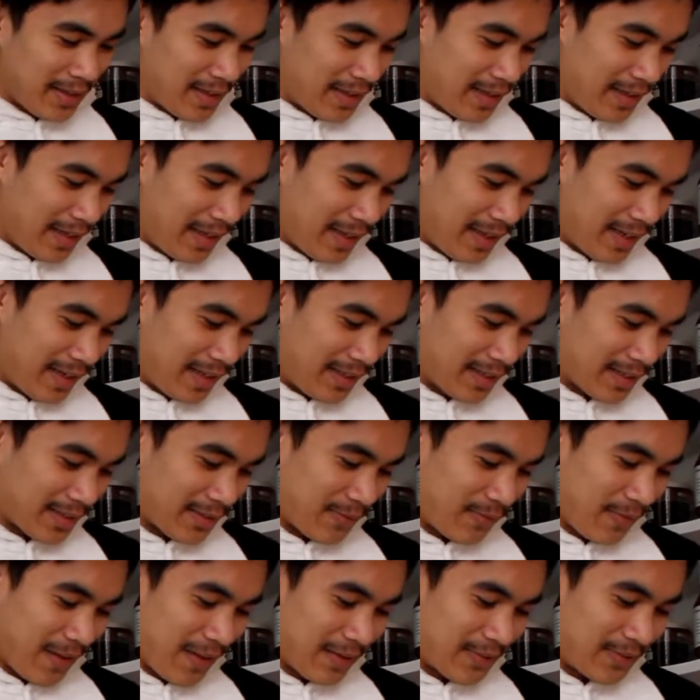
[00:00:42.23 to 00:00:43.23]
And I just
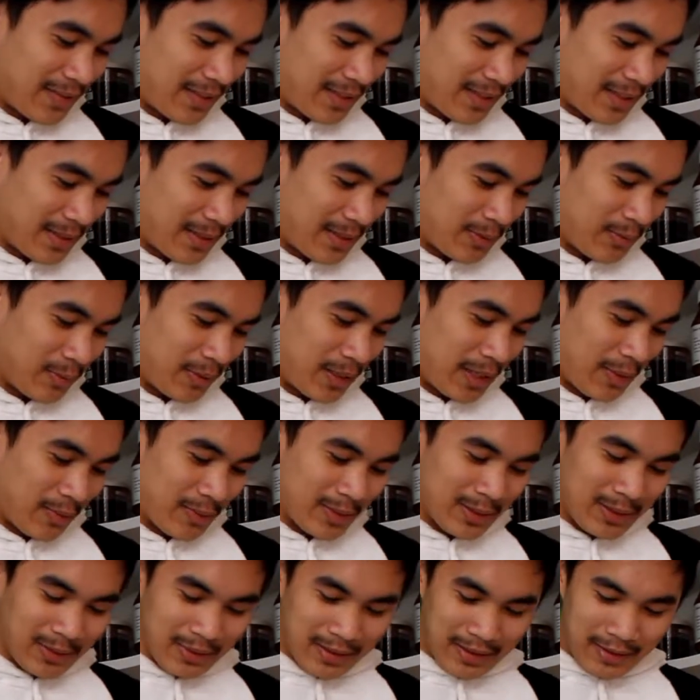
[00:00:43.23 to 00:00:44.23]
found this when I
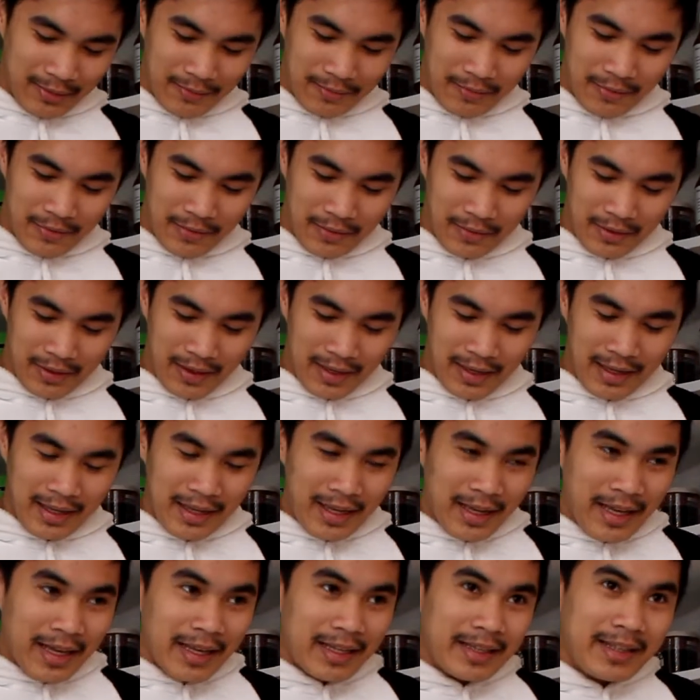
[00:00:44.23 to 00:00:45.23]
was looking for
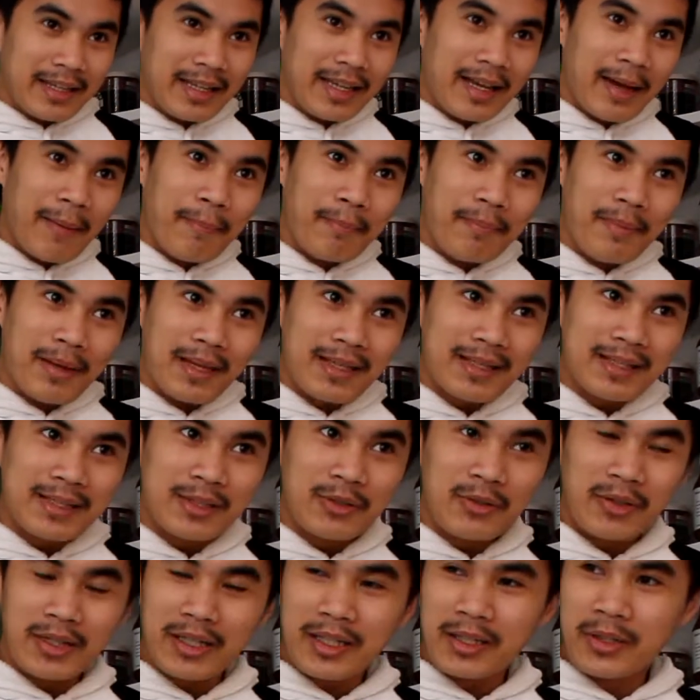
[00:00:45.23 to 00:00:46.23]
the best
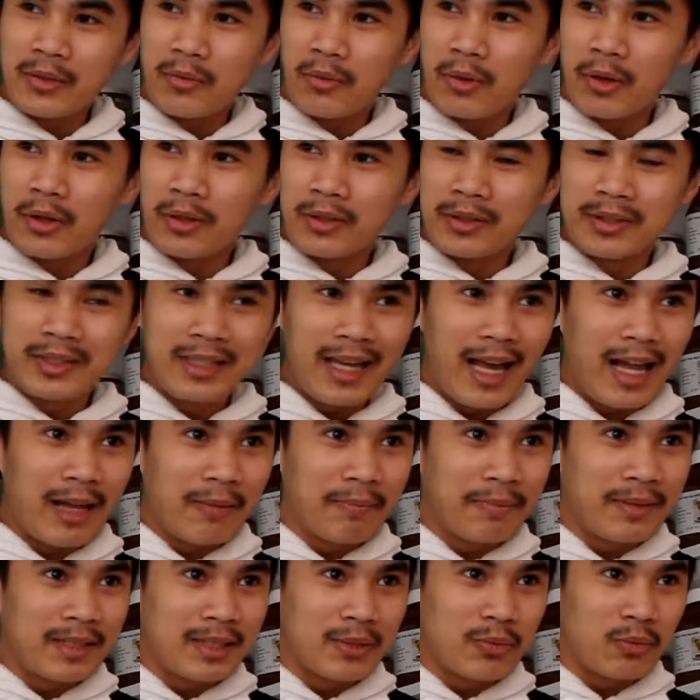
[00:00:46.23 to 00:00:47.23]
drink in the world,
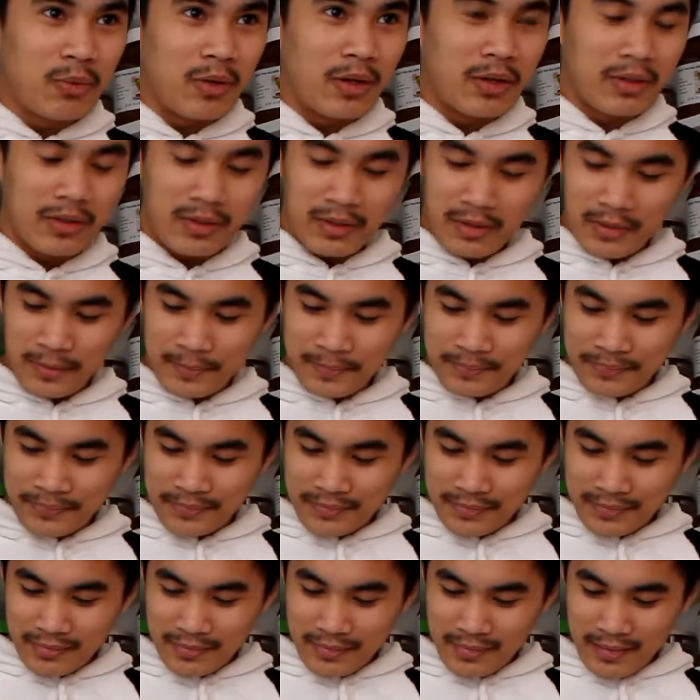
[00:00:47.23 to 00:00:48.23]
Calpis water.
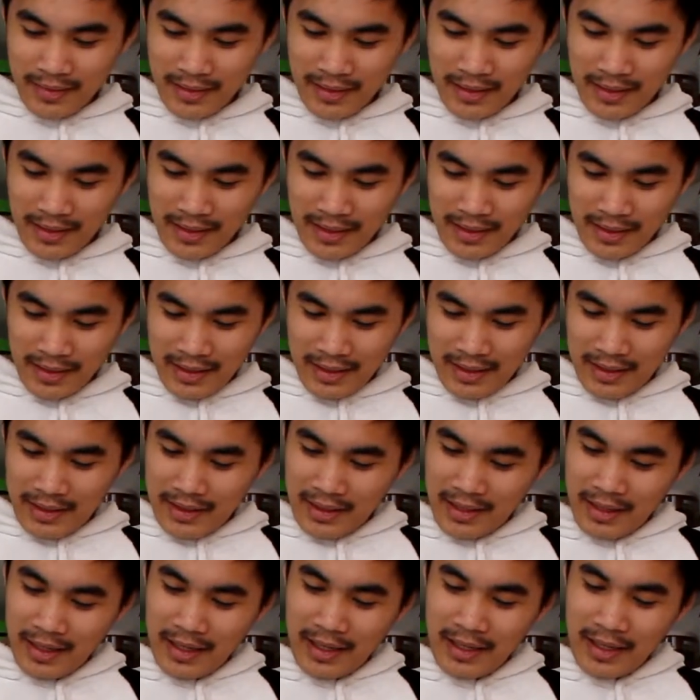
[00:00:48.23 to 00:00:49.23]

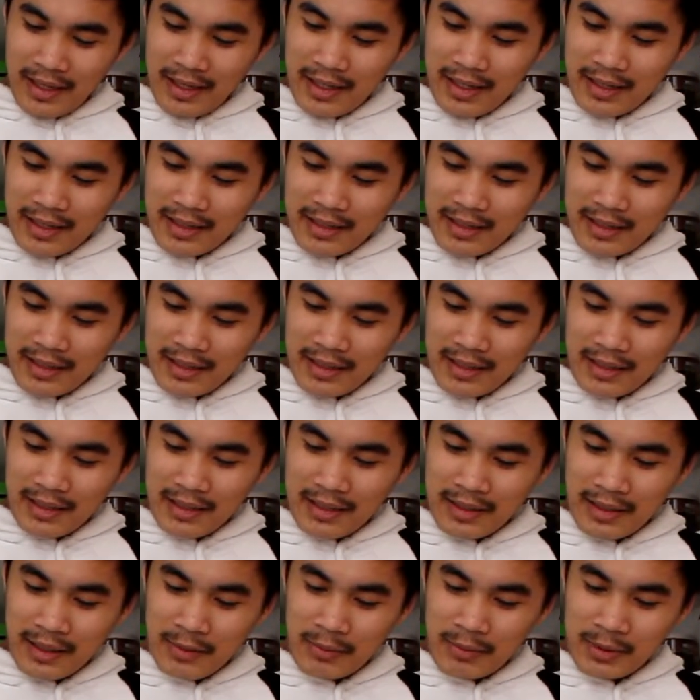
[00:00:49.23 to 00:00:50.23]
And
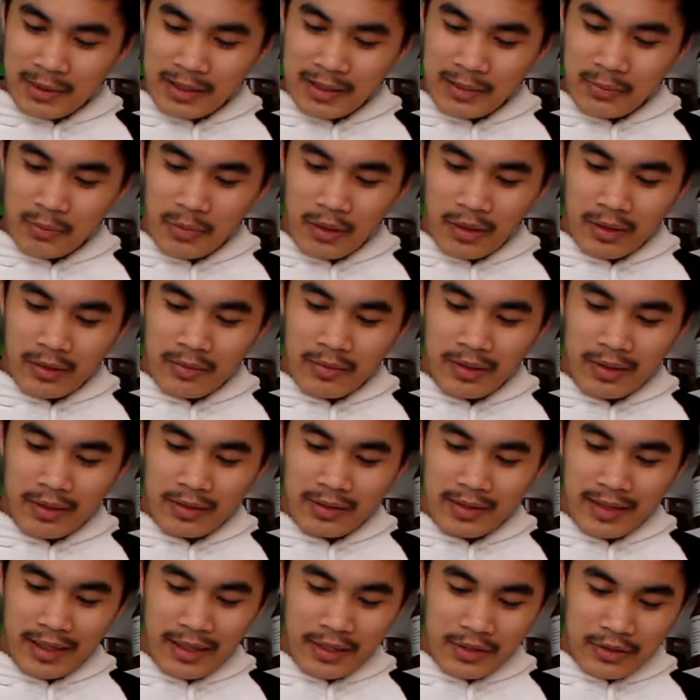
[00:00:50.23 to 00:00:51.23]
I was just walking around
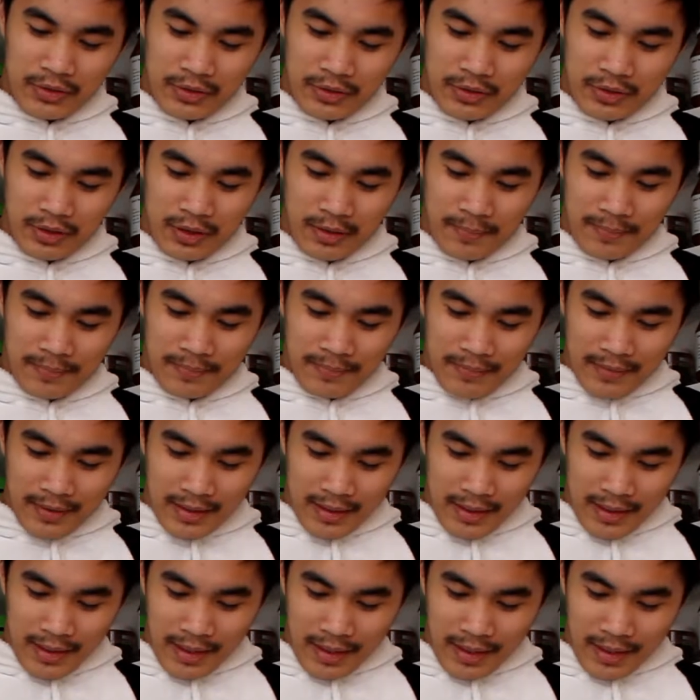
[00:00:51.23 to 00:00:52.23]
the Asian shop
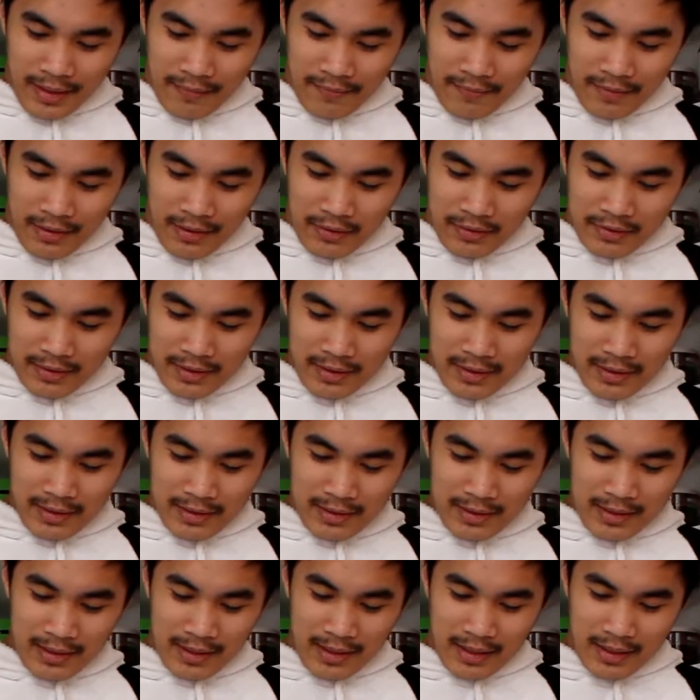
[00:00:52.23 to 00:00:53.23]
and I found
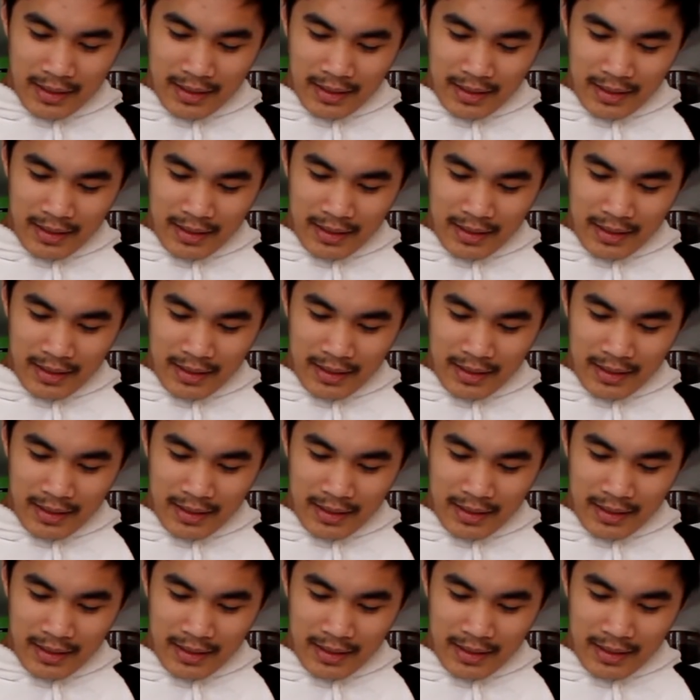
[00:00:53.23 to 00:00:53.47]
this.